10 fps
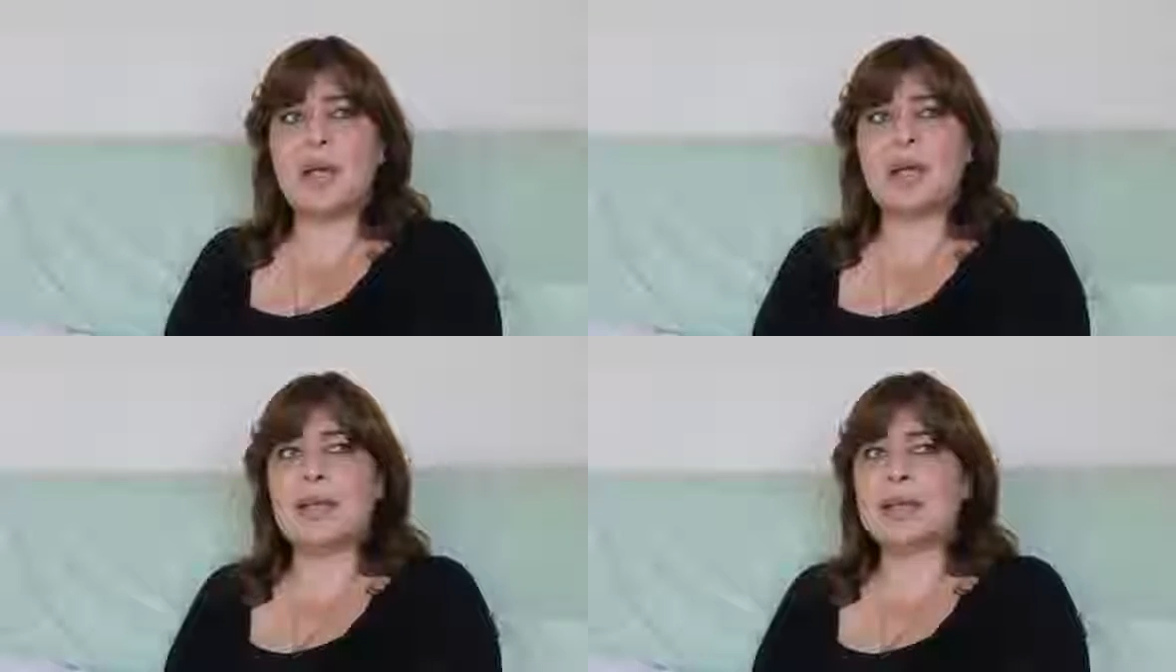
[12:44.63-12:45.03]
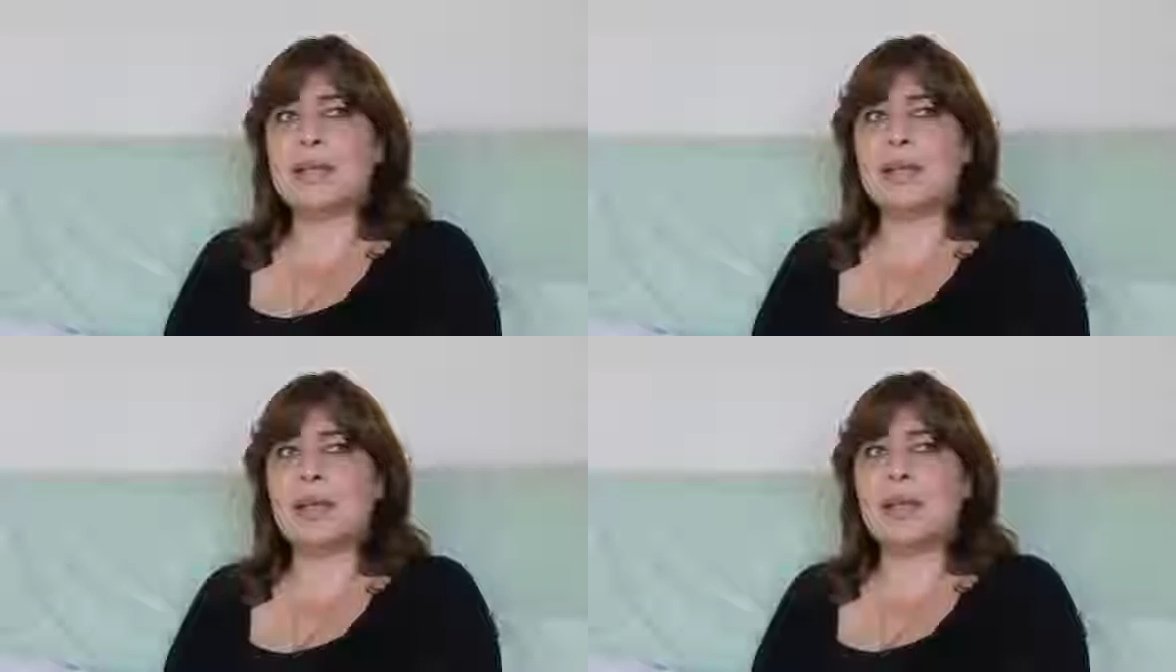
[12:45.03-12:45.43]
And they
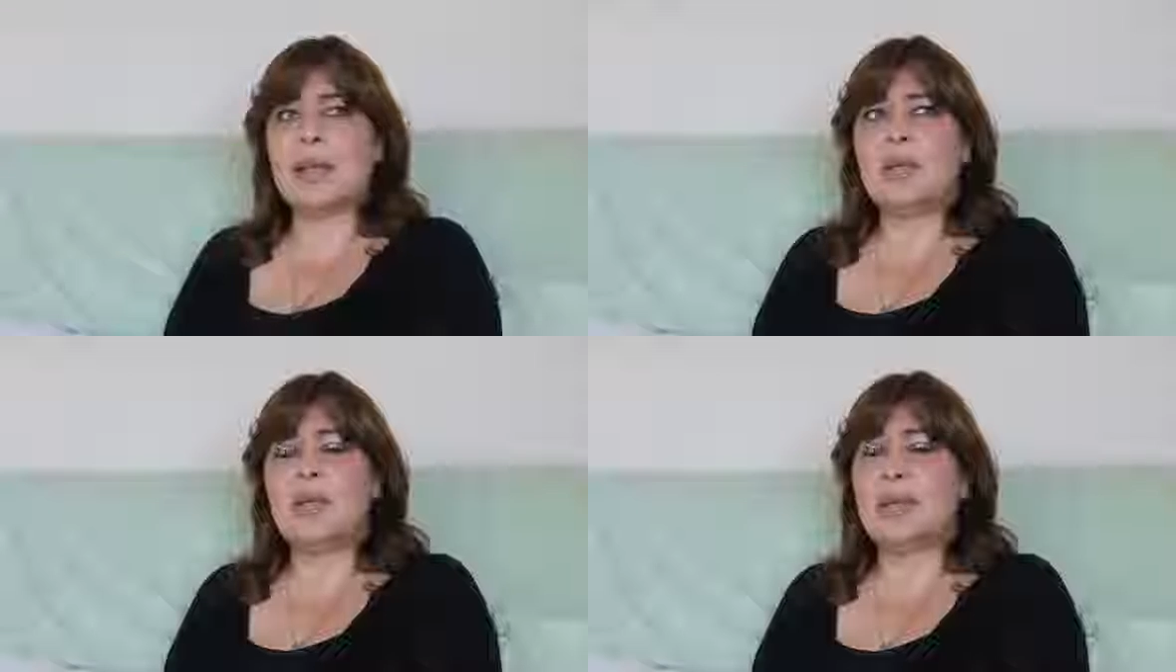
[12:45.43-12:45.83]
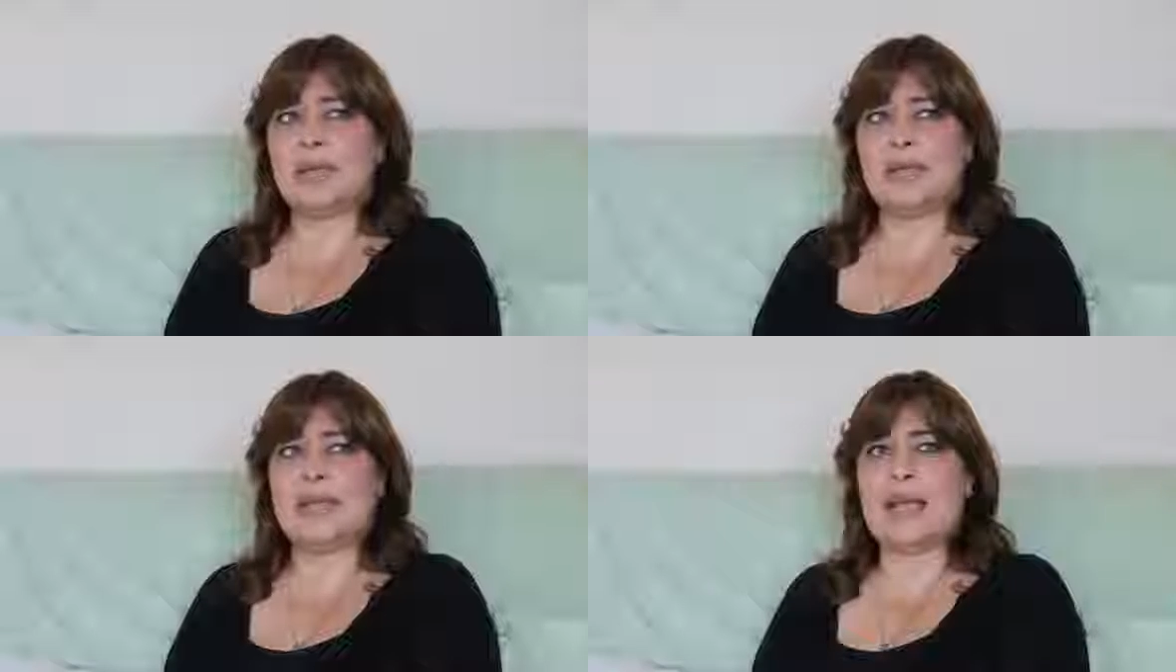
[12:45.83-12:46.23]
said, you don't
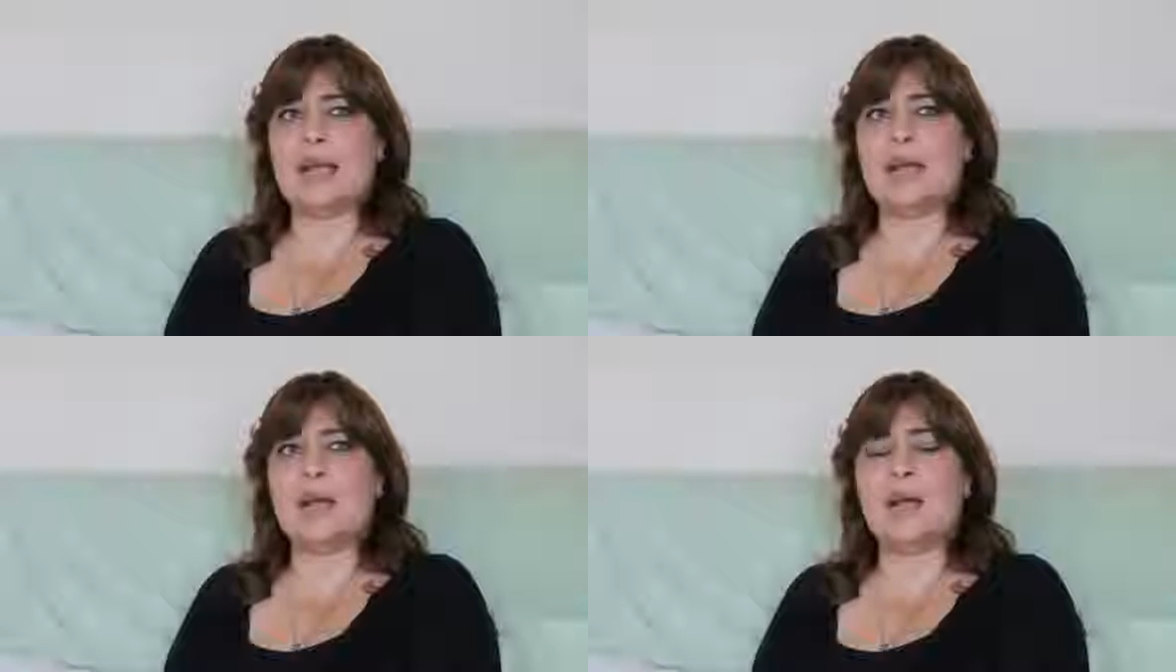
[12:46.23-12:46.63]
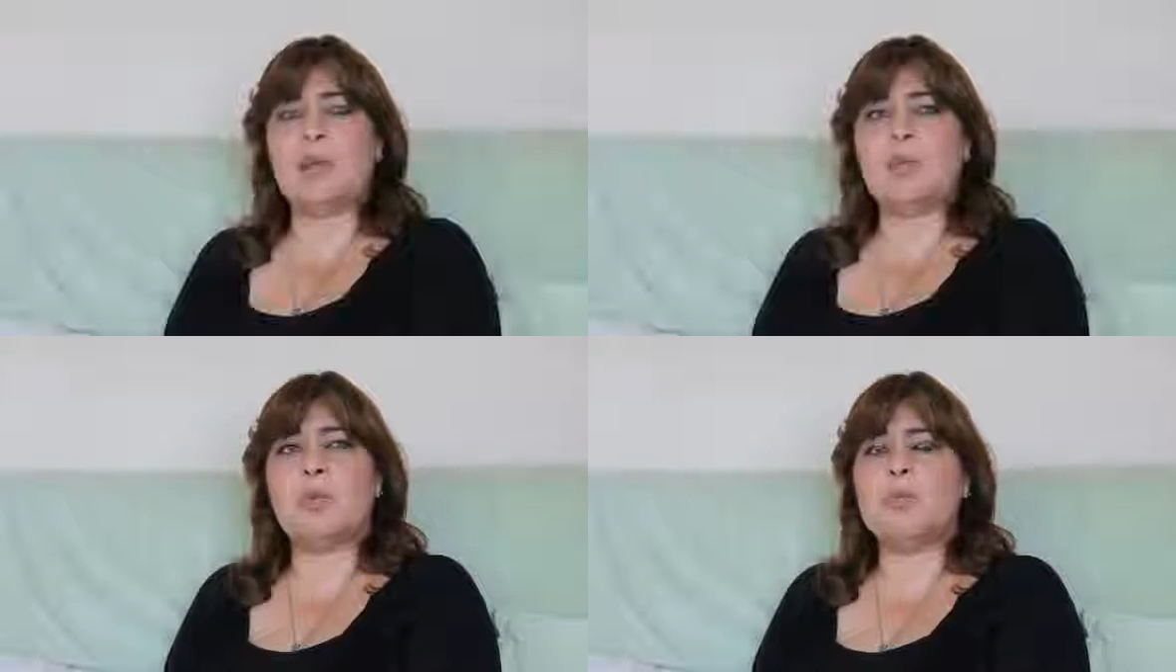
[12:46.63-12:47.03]
understand.
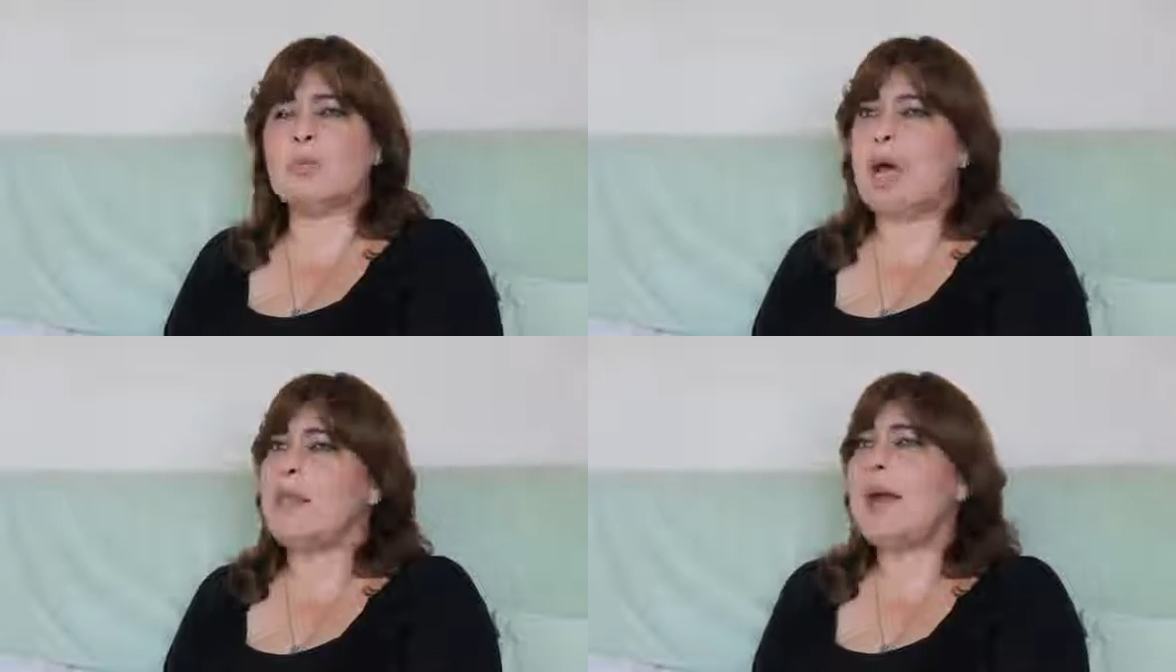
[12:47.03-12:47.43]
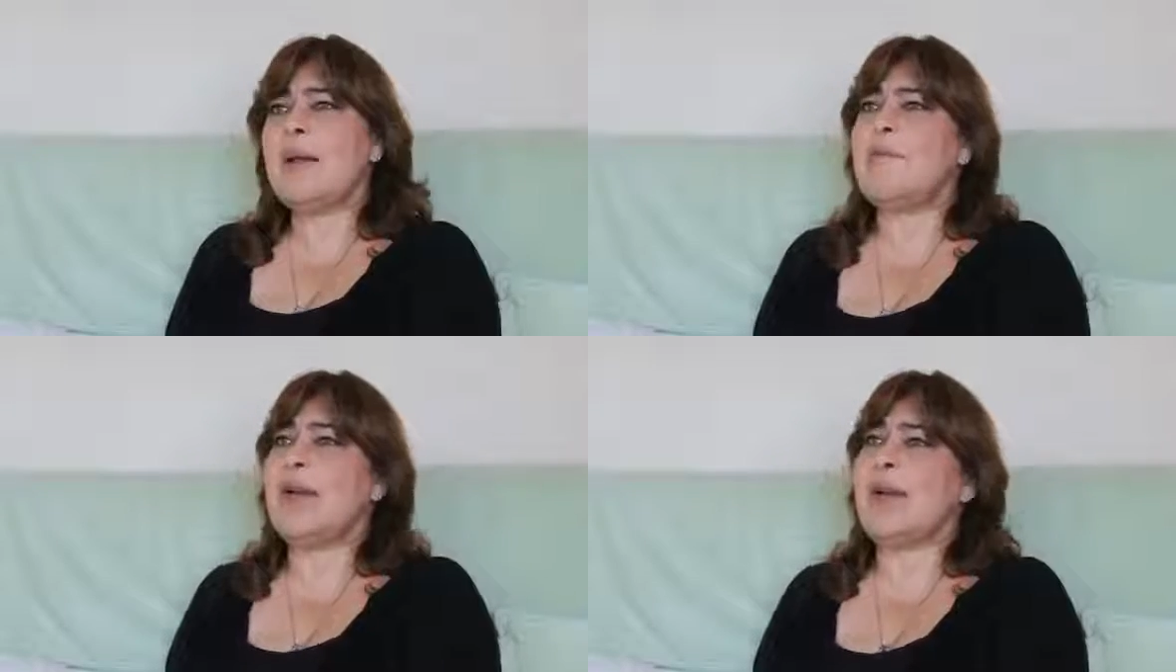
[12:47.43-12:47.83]
A lot
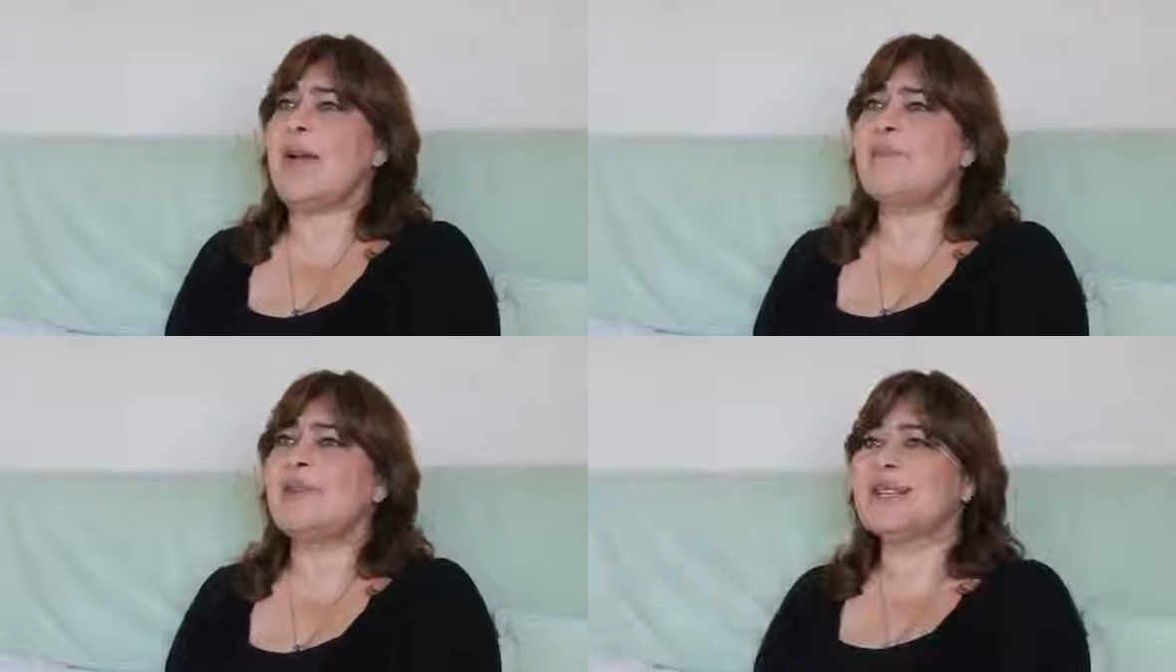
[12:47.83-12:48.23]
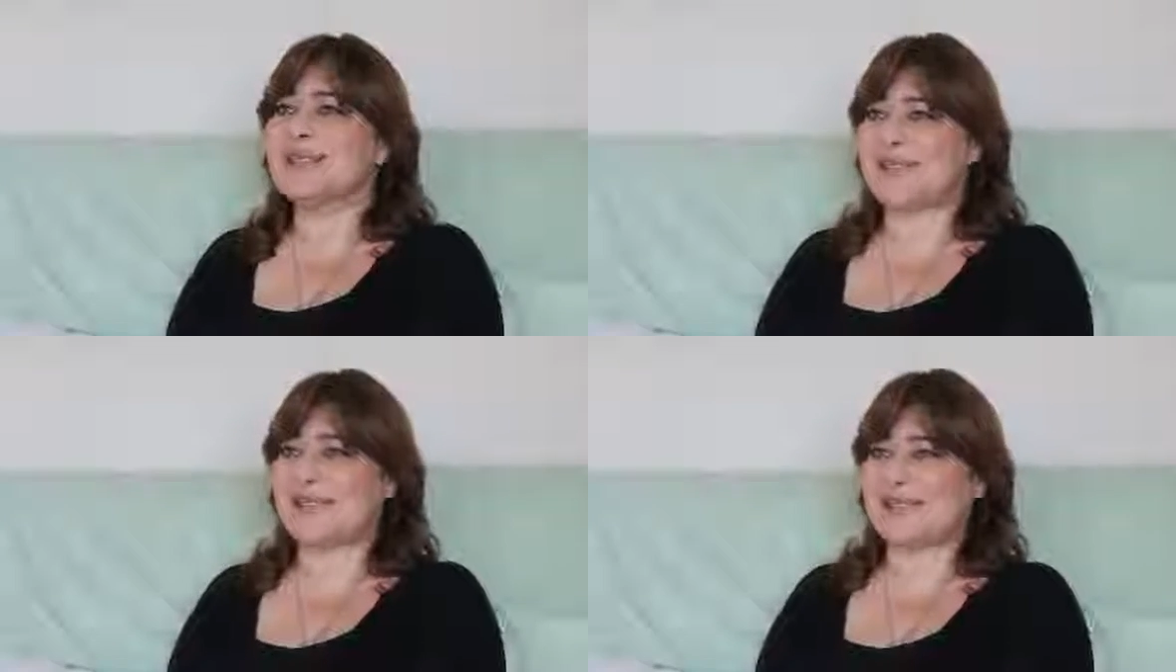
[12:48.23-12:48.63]
of men have
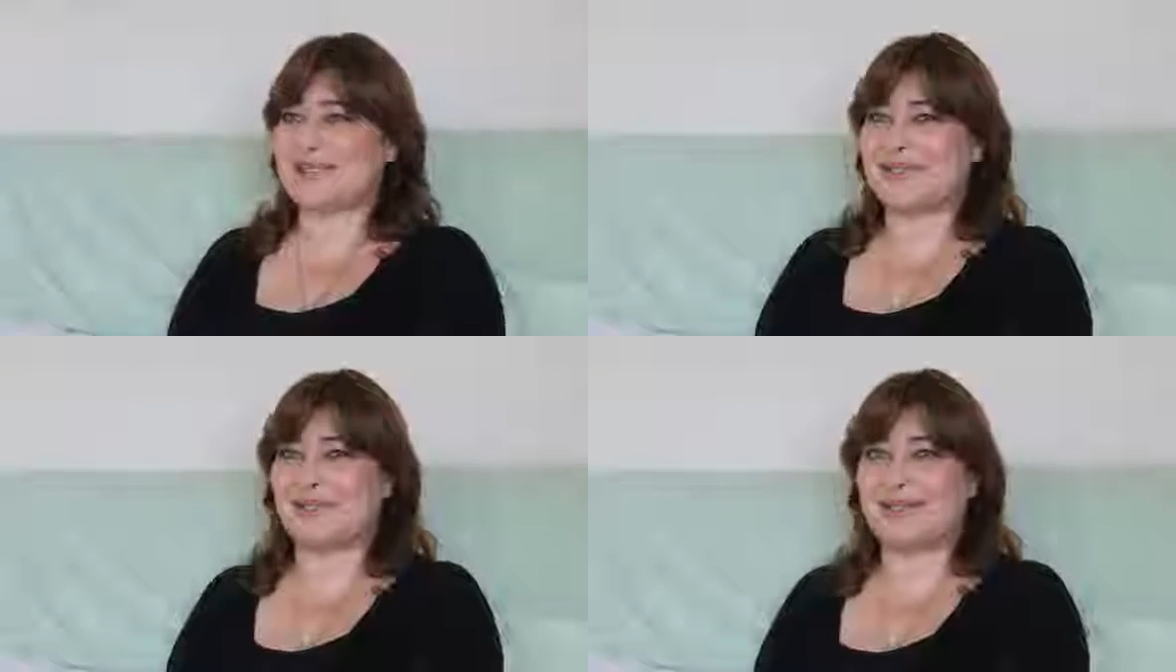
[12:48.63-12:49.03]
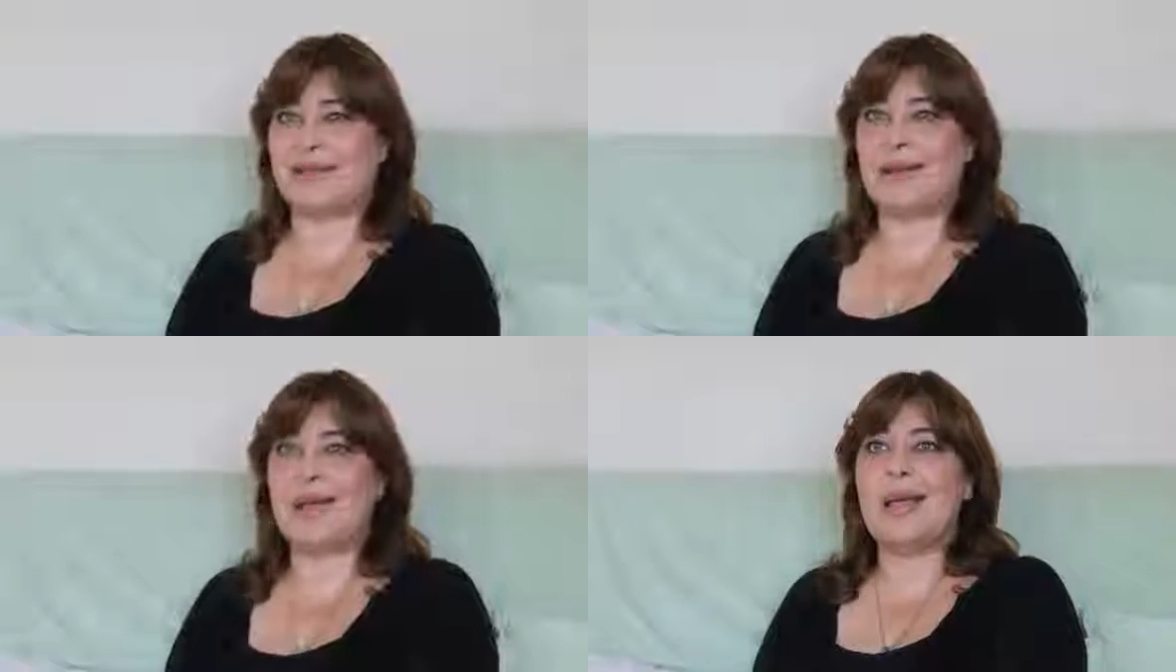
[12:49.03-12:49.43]
mistresses in Turkey.